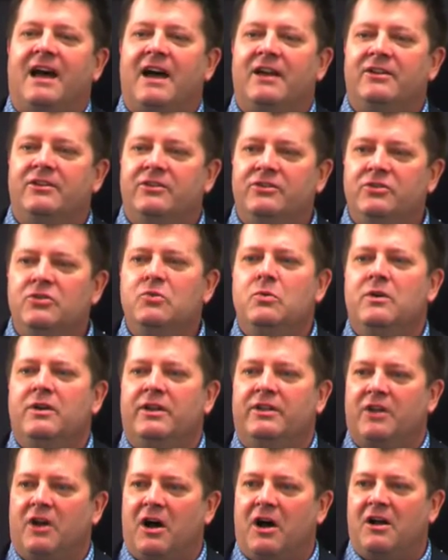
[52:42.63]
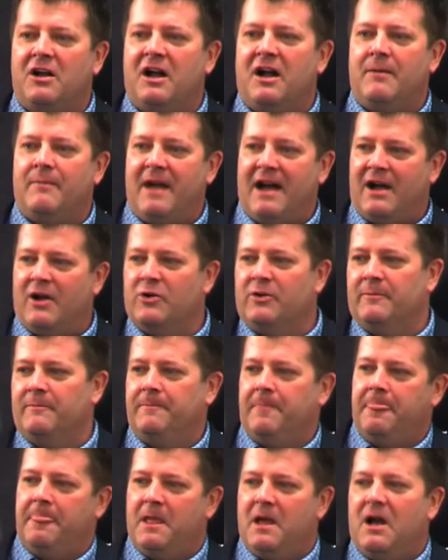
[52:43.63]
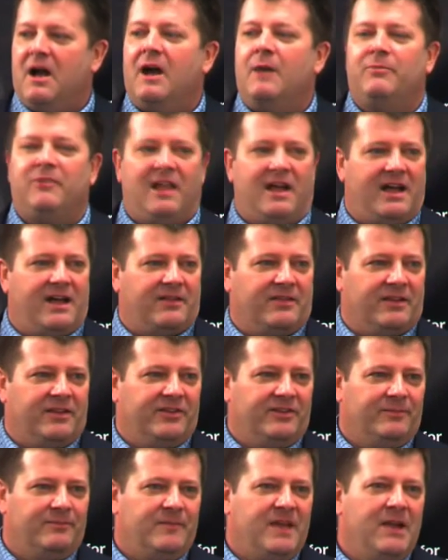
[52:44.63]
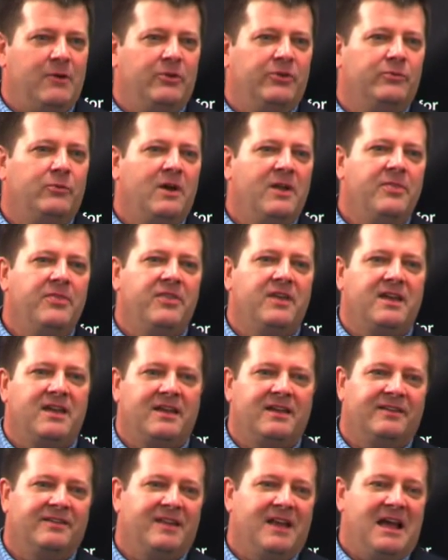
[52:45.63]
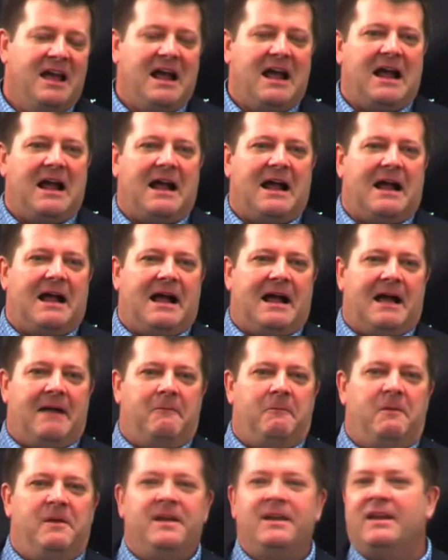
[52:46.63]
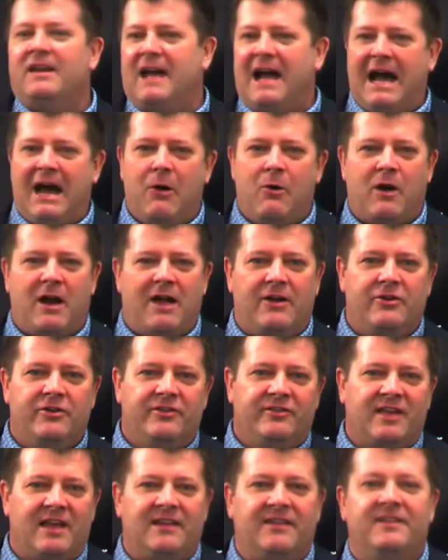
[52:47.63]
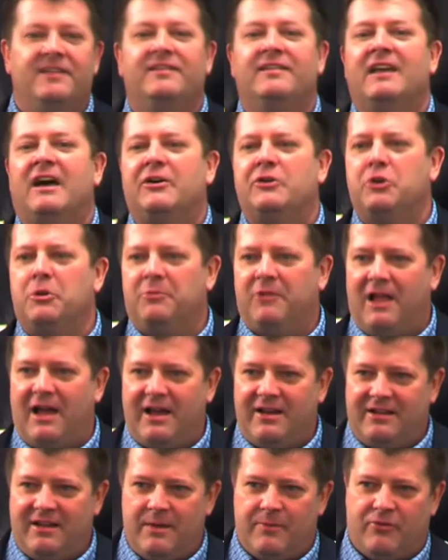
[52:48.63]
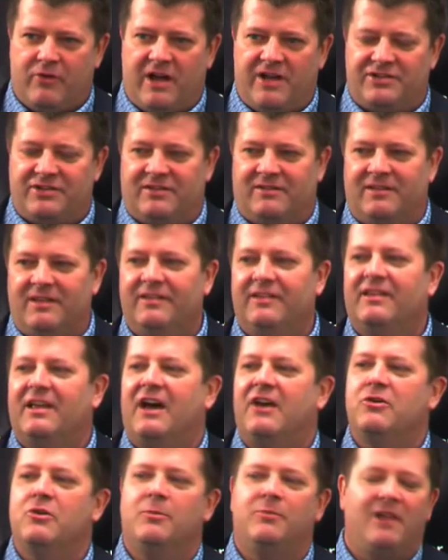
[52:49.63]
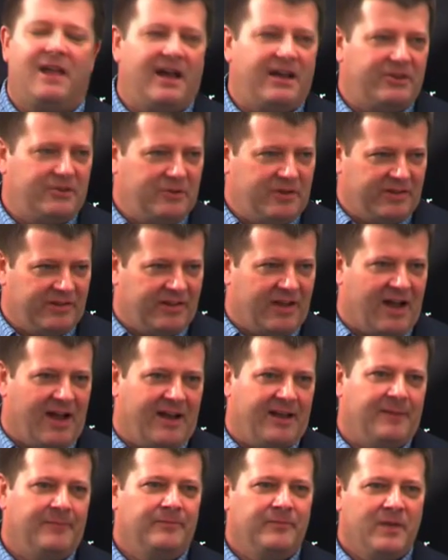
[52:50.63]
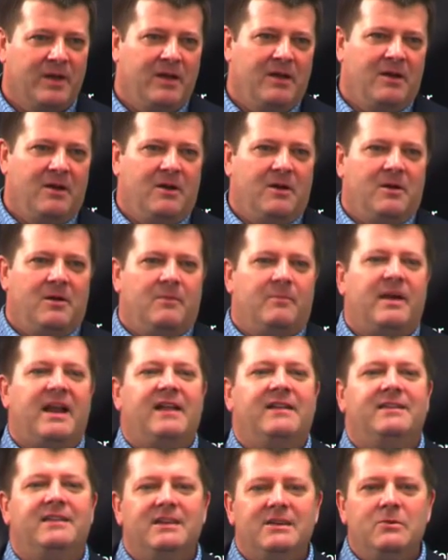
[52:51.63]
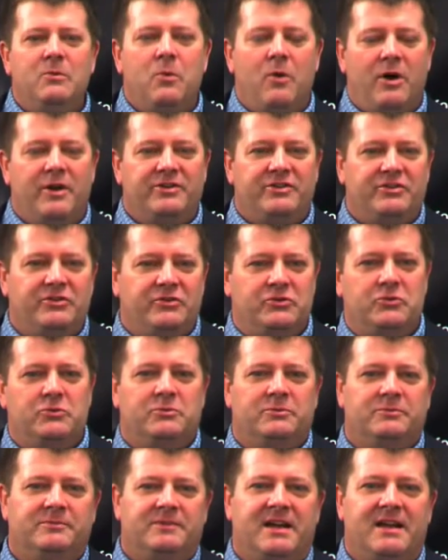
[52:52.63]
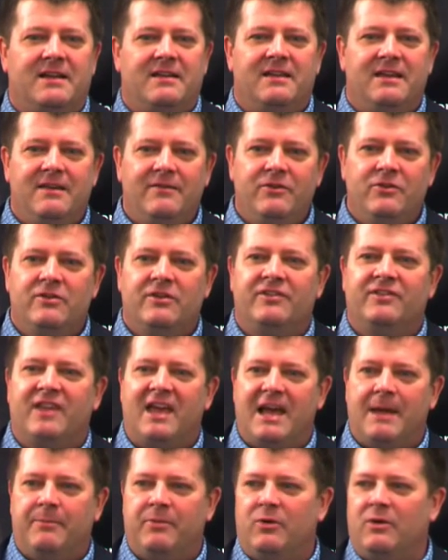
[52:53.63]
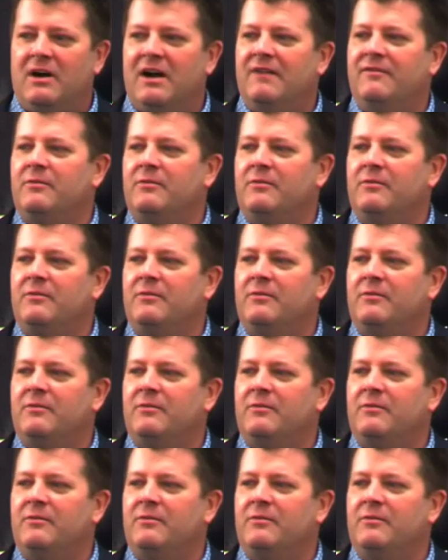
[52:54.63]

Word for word: I do want to talk about applying this. And it was one thing is, in an hour I couldn't say, this is how you apply it to depression, this is how you apply it to anxiety. But I did want to kind of give you an example